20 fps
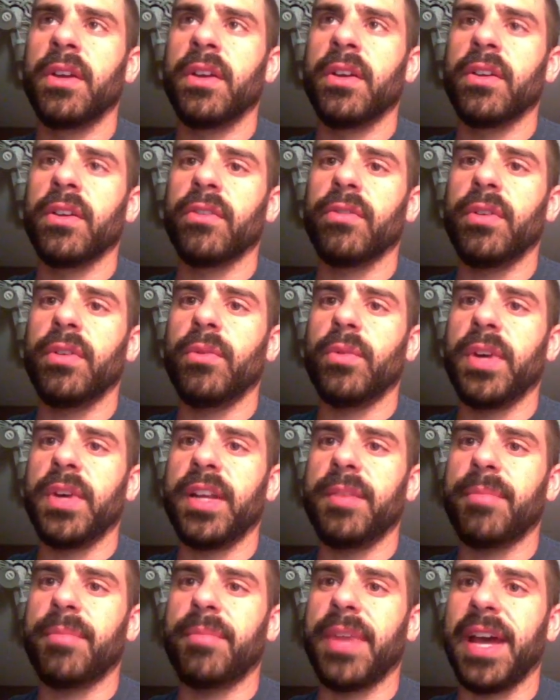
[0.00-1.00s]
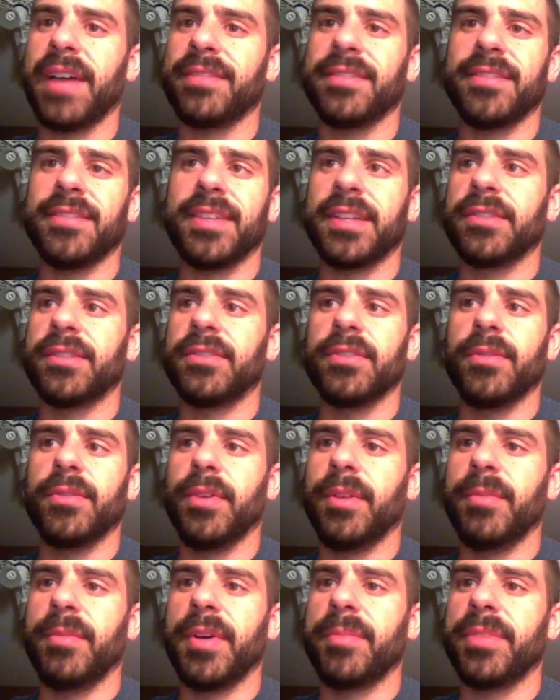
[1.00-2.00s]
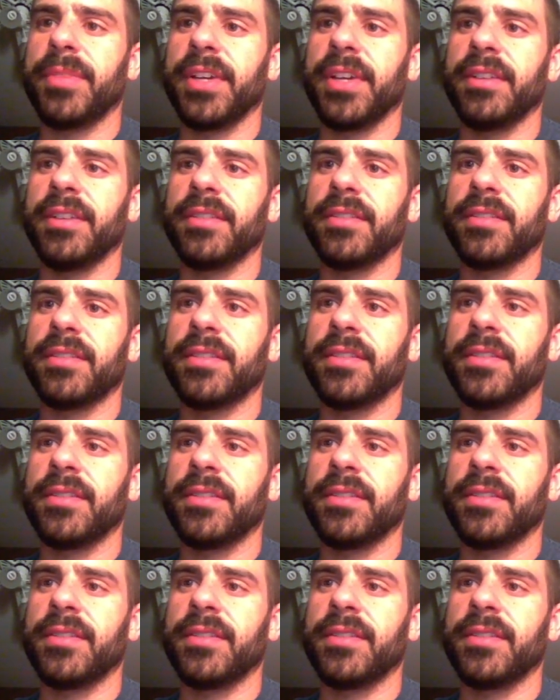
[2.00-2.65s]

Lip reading: Green, white, and passes. I don't know what I'm up against.